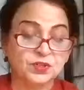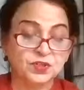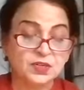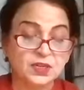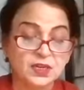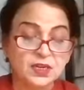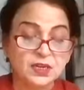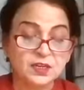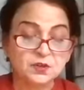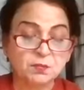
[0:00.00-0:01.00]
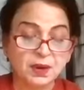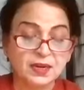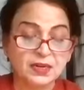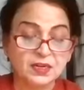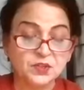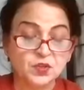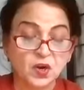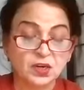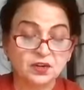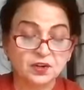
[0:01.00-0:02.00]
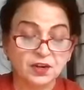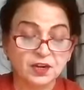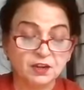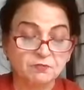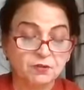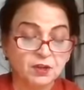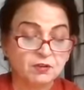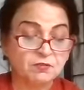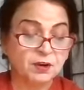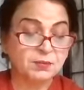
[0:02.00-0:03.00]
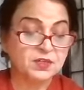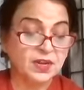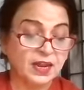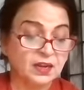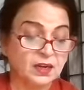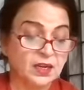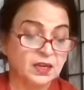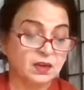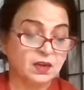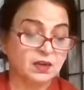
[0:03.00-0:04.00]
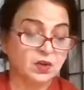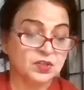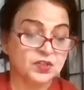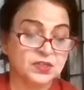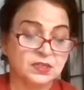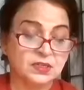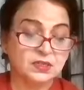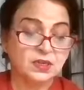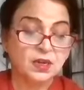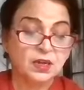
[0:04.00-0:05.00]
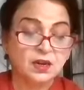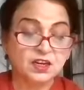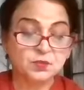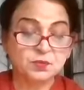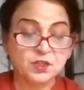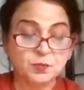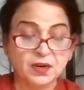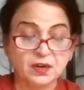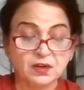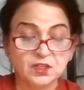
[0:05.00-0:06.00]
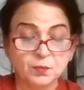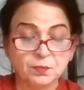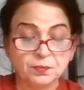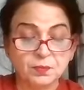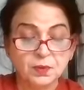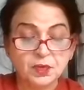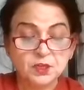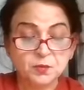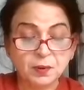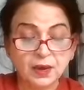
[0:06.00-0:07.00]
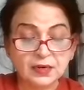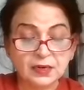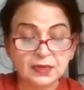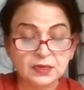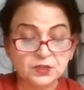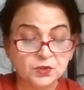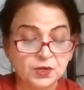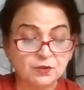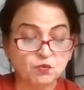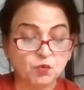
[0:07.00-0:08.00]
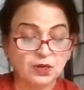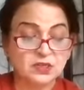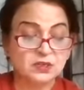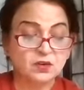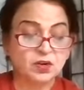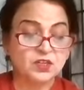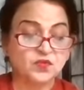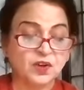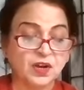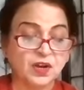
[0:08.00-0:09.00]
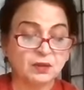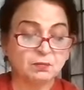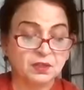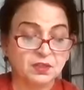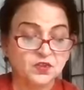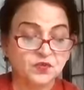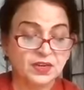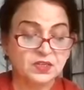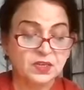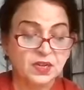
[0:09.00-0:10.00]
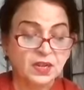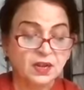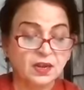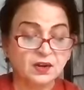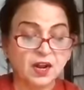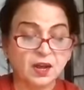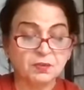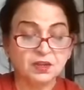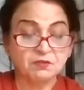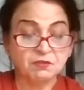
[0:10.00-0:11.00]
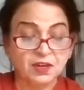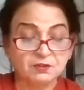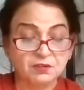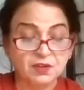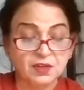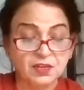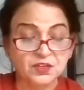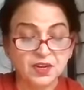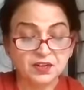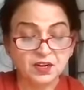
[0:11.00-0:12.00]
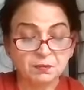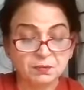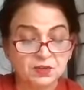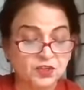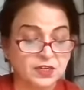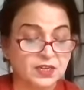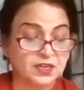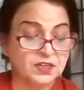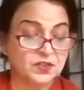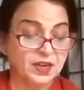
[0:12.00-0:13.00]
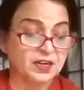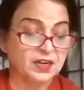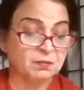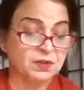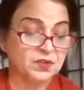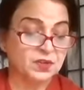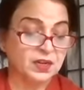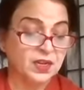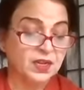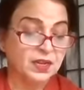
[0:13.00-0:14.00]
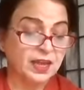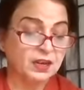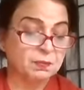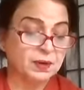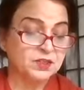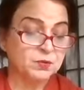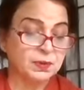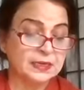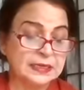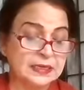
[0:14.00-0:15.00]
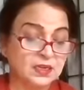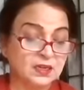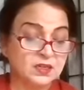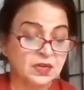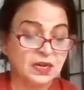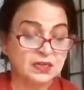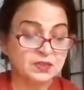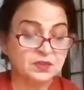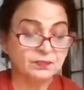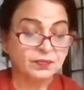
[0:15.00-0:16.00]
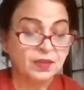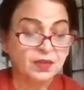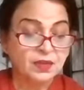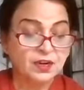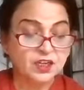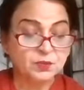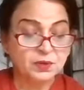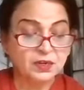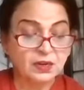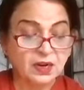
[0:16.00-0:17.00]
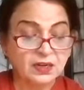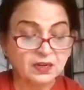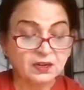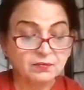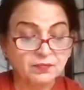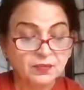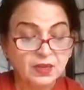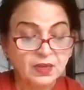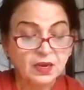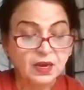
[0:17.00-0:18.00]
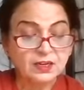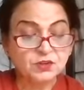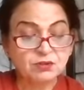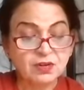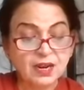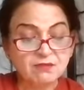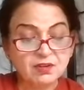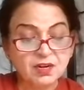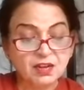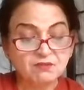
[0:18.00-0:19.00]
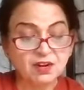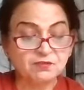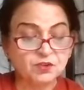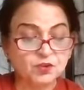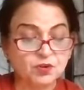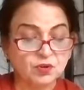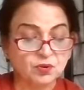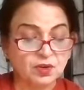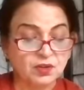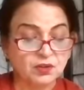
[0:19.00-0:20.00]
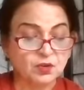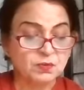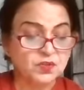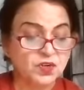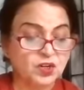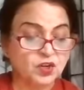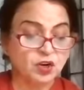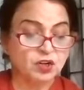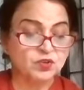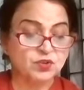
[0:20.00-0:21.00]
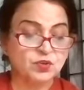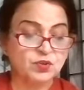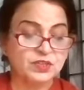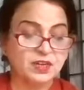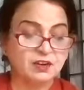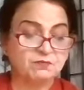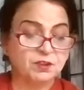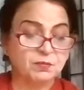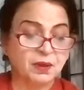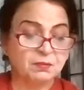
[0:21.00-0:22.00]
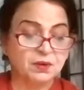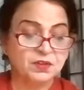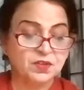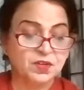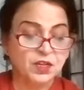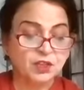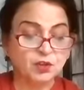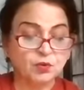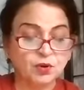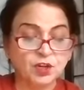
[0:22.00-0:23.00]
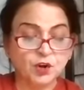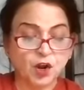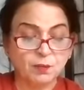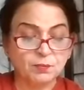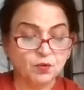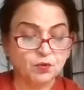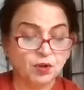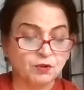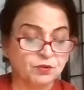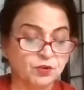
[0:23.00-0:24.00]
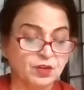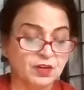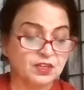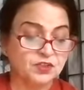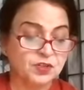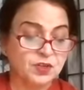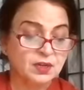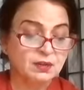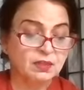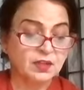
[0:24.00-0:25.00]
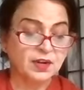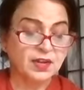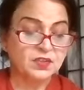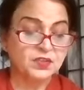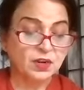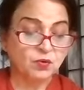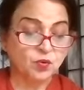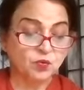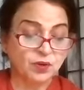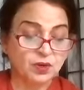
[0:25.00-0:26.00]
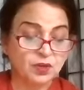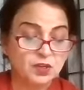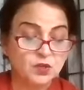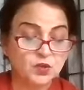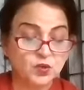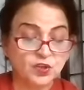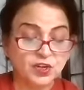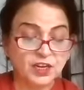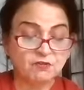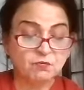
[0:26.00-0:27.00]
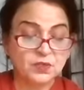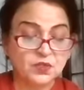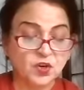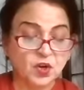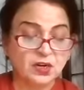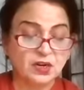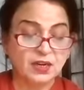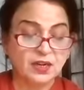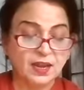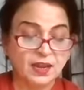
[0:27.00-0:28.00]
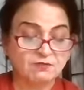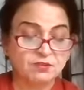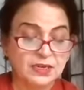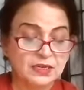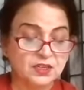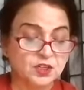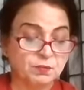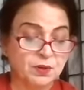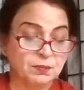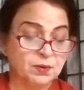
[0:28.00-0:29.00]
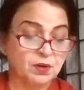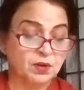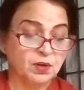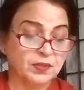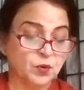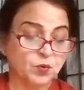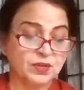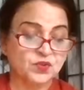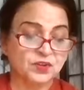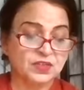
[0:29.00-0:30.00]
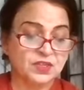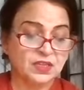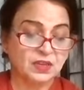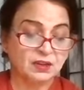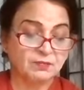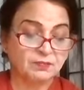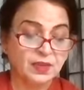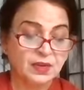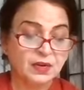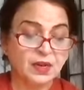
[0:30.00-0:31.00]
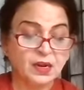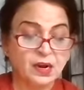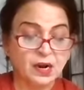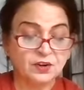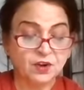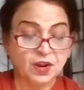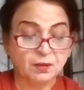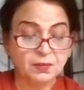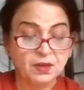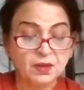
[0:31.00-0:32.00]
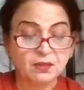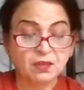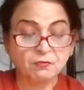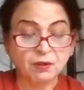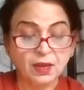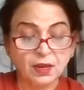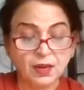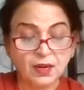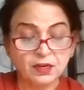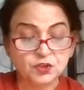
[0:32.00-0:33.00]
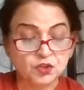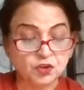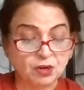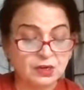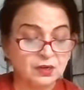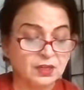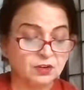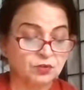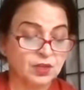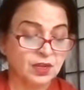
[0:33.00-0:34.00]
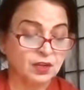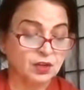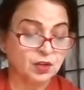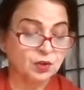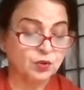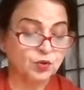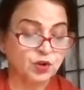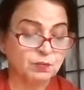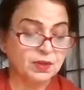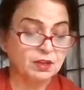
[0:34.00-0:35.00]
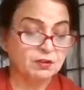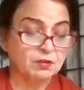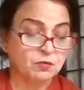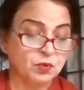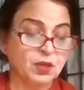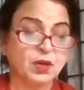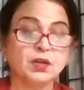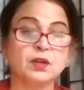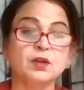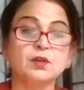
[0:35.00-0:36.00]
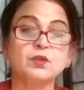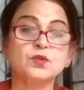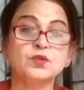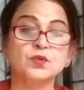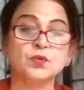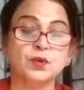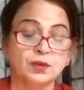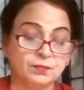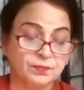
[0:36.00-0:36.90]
anguished. His mind had sought relief from its agony in unconsciousness. Lakshman sprinkled sparkling stream water on his brother's face, and Ram revived. He sat up, shaking his head in misery, helpless, bleeding in his eyes. Lakshman cried, I should never have left you alone. You must not torture yourself with memories. They only rob you of your courage. The rains are over Sugriv must already have sent his people on the quest for Sita. Take heart, Ram. The way ahead is shorter than you think. You'll be with her soon.